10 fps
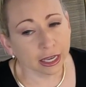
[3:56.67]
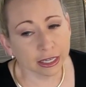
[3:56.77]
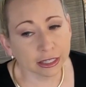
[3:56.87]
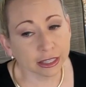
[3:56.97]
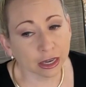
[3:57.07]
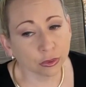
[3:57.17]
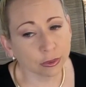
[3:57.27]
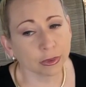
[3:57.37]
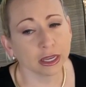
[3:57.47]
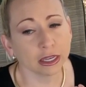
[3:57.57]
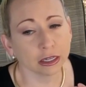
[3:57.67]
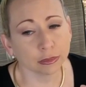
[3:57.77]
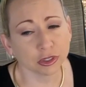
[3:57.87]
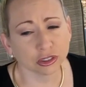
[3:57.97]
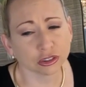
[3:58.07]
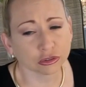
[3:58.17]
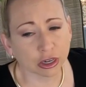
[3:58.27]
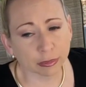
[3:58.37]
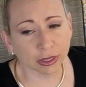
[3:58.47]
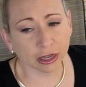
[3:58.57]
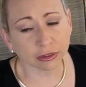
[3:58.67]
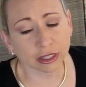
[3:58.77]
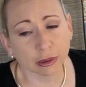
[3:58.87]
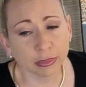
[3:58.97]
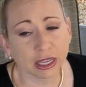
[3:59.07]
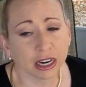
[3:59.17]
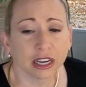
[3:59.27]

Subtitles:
anything, we may end up just scraping out that bed.